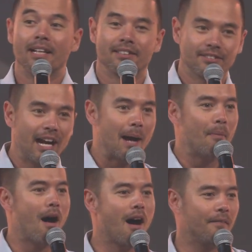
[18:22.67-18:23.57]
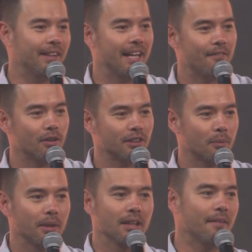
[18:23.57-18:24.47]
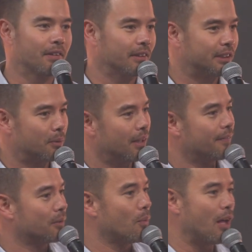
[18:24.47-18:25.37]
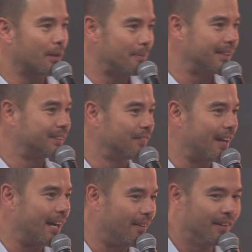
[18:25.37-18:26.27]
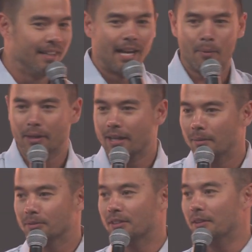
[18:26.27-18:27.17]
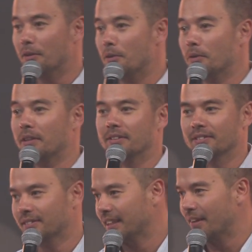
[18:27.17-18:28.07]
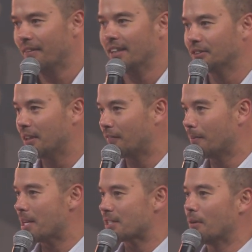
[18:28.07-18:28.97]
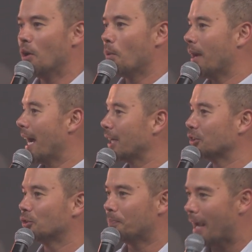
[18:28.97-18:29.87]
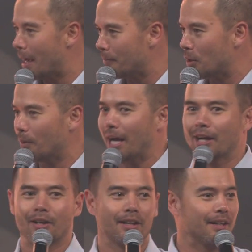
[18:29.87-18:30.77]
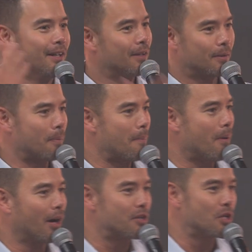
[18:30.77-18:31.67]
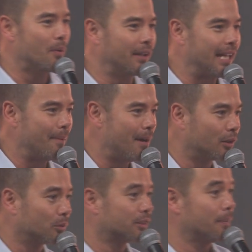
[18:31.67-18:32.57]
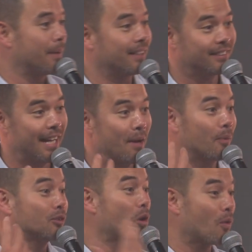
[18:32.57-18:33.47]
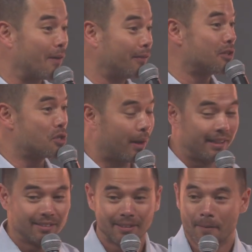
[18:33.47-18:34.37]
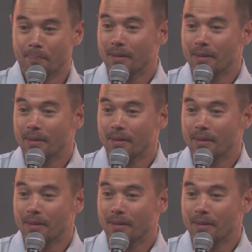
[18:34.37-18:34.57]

stop off at the info center. We'd love to greet you. We'd love to welcome you to Vail. And when it comes to you giving us your information, we're not going to spam you. We're not going to bombard you with emails. We're simply going to say, hey, we're so grateful you joined us,